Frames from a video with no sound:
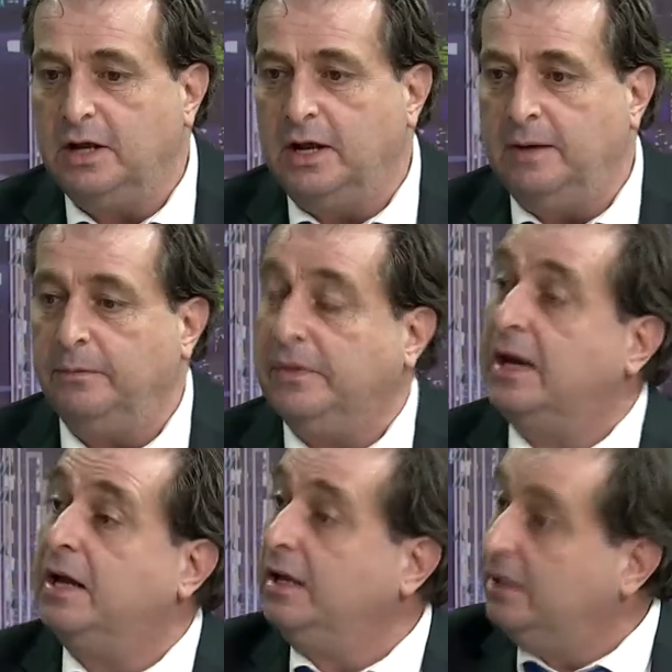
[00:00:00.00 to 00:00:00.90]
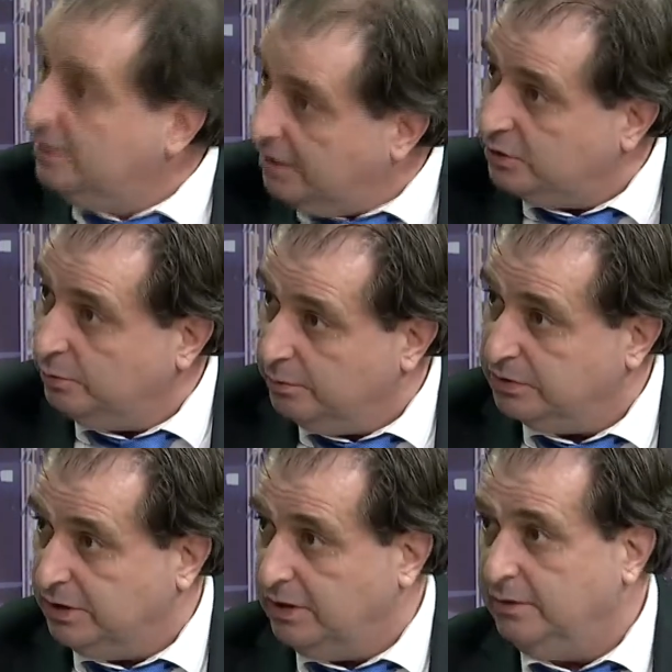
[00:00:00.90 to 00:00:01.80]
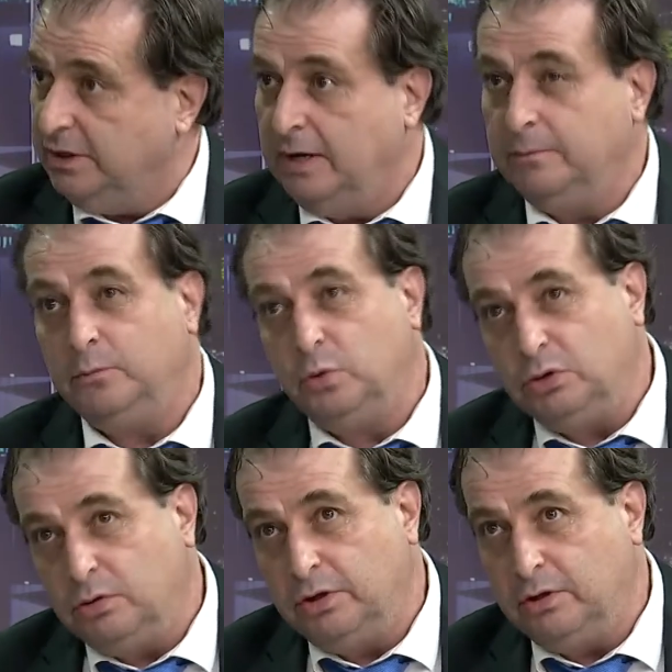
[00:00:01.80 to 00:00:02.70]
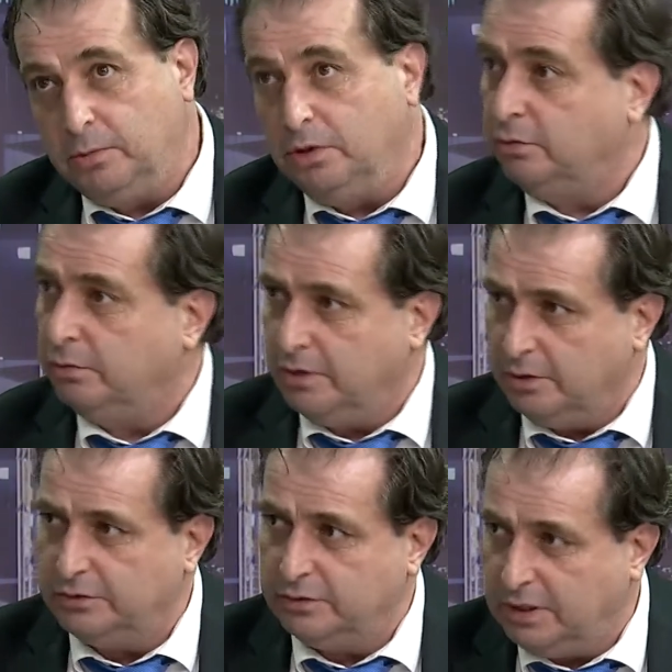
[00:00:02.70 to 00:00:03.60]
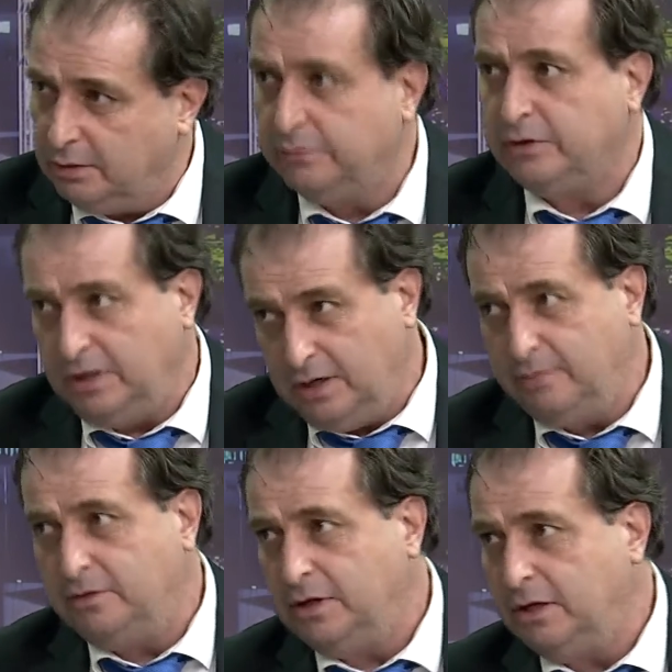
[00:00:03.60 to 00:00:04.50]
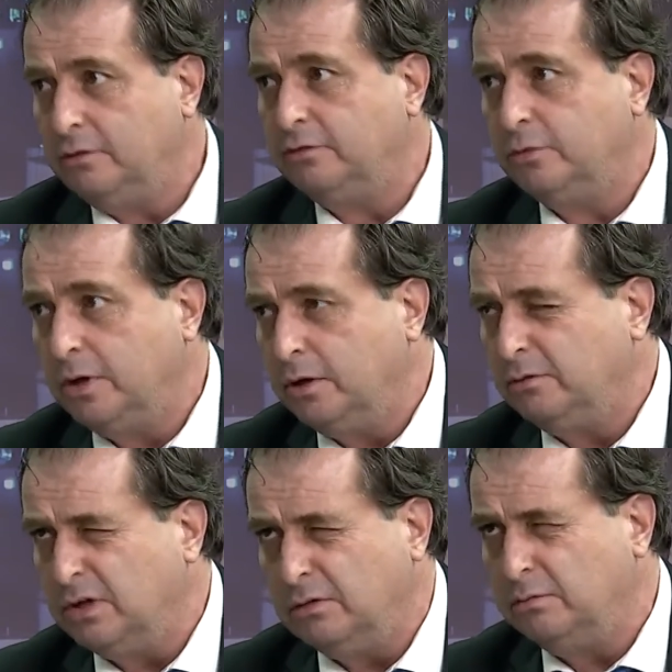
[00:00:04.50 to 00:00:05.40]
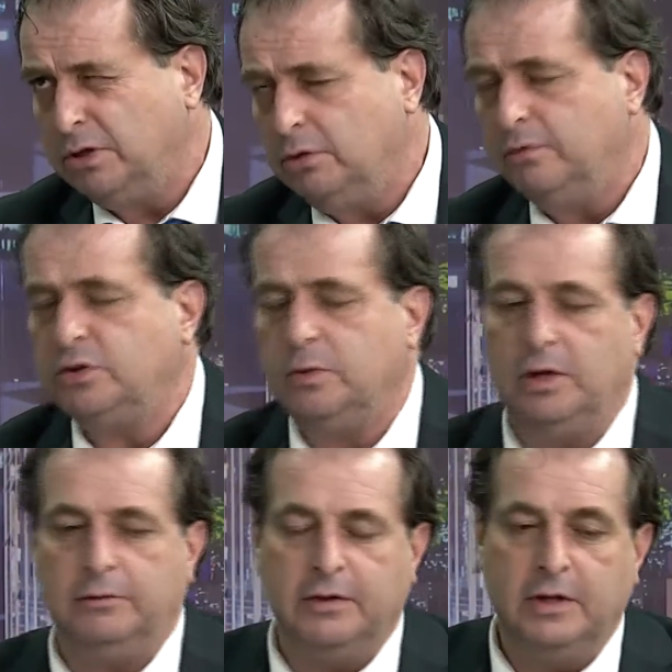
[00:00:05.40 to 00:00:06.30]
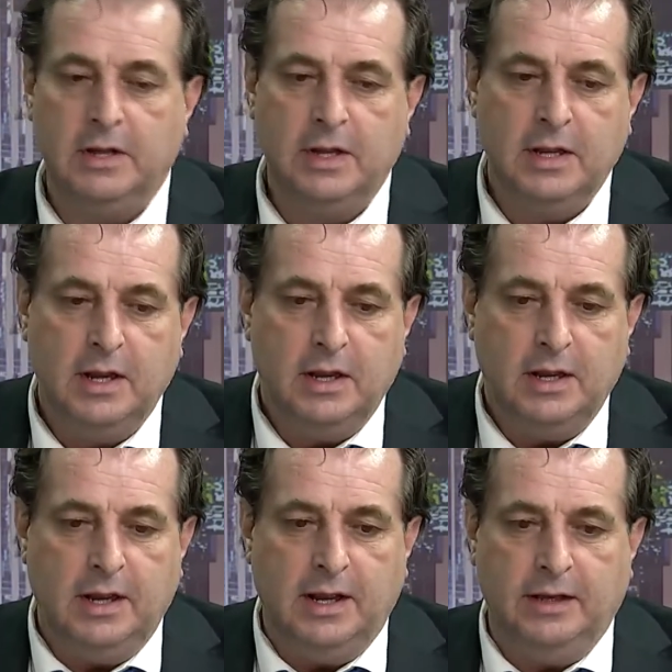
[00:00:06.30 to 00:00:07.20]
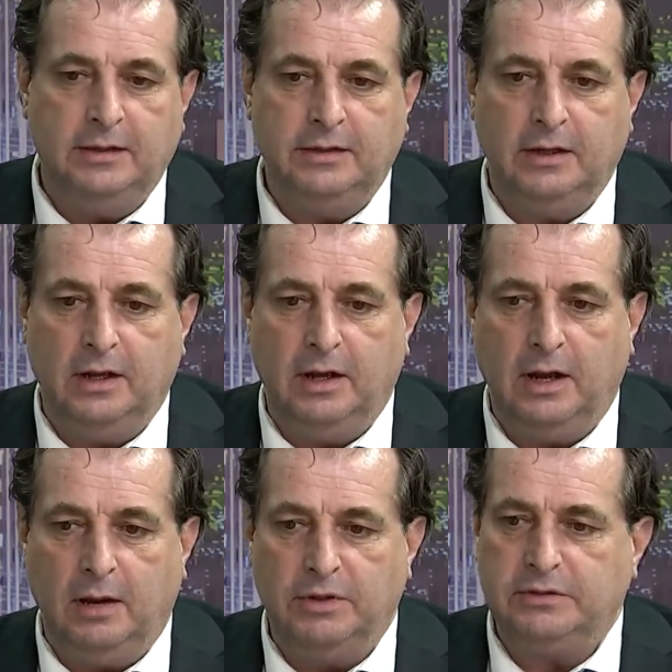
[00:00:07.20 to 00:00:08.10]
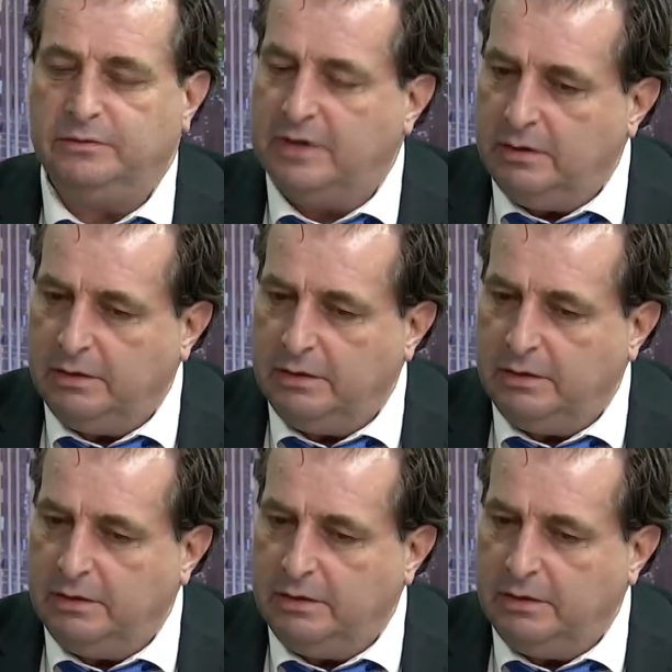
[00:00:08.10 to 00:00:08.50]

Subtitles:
And then I get in touch with Mr. Davanyam. We talk here about 2000, end of 11, end of 12, beginning of 12. And I was very,